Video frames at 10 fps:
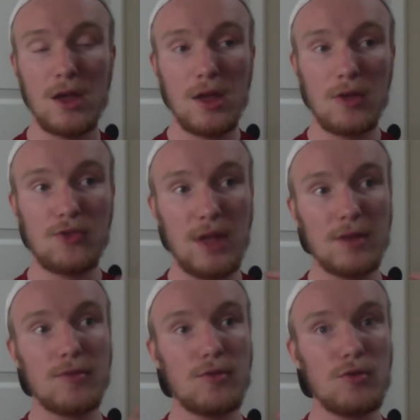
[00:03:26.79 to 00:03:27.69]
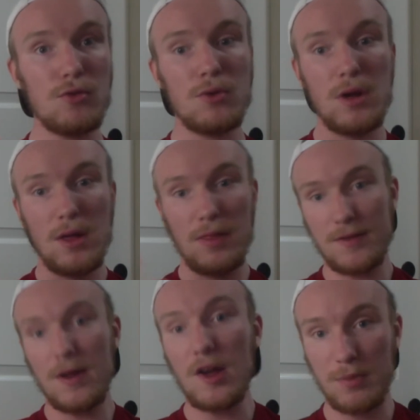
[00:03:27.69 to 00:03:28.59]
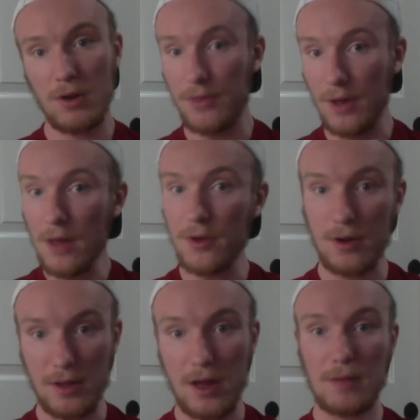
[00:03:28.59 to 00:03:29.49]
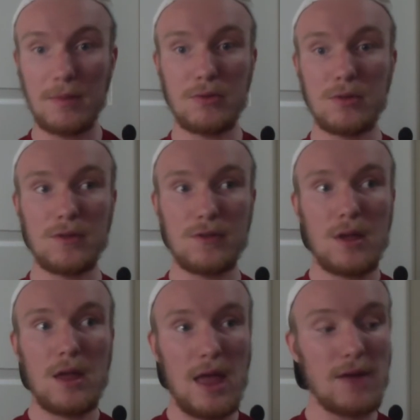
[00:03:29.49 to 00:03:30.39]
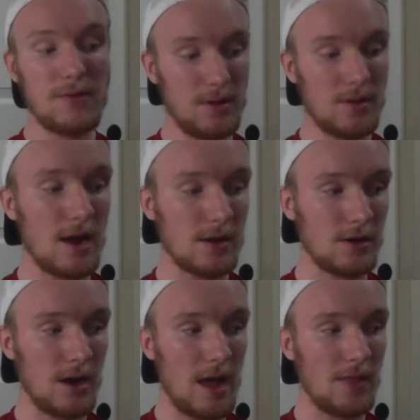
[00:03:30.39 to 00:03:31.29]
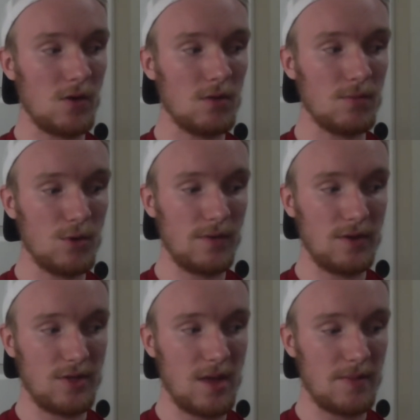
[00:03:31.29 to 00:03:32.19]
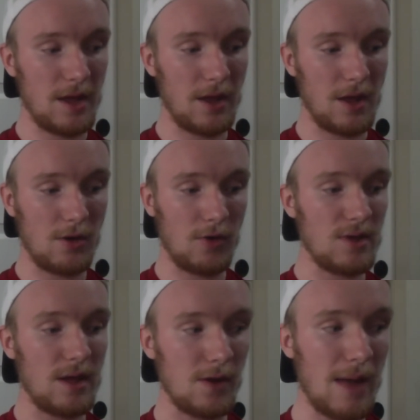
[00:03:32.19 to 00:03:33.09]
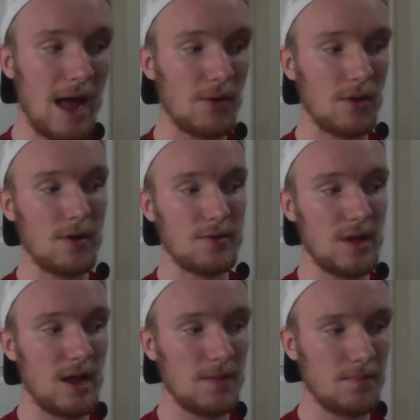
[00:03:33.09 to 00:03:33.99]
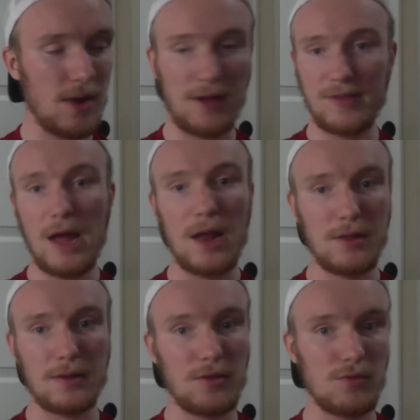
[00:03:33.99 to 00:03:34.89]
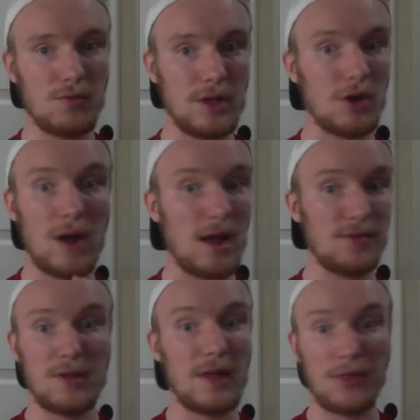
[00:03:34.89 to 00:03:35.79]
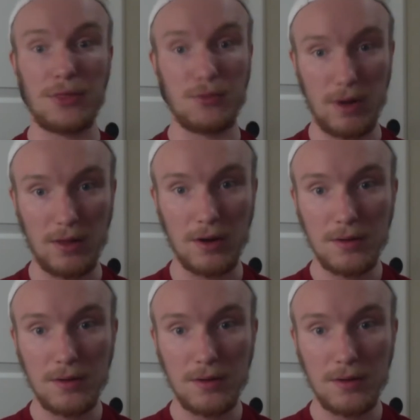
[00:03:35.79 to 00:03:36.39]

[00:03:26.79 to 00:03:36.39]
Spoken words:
sent to this hospital with other young mutants and with a doctor, and the whole movie is them, like, understanding their powers, and it breaks down to, like, this really crazy, like, thriller.